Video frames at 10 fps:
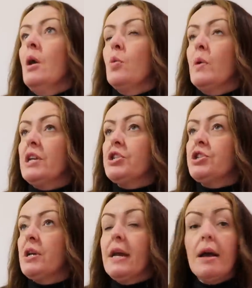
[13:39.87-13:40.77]

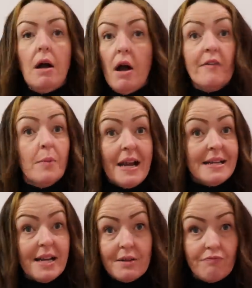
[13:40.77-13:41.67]
which are
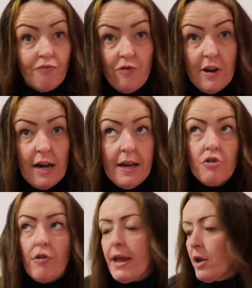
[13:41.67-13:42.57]
amazing, really
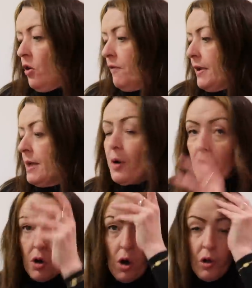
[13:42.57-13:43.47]
great coffee. But
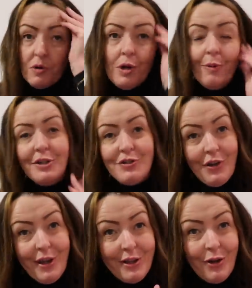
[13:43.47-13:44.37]
I also want to
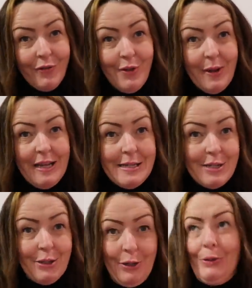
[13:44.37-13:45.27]
try the coffee beans
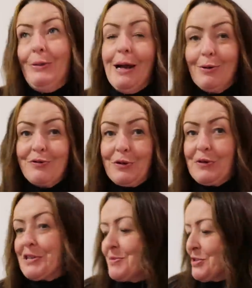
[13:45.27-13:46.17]
too, now I've got
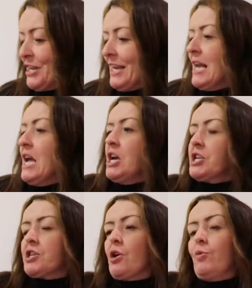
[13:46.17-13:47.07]
this machine.
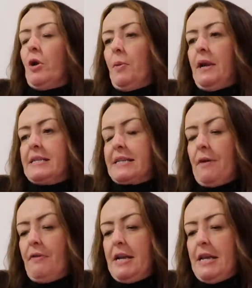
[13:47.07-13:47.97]
So when I went into
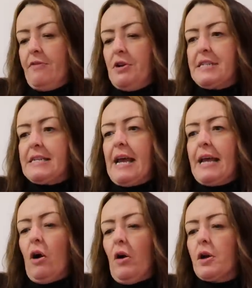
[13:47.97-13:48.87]
Cafe Nero
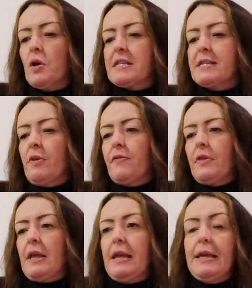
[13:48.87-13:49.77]
today, I got some of
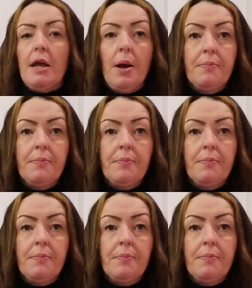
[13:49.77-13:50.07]
the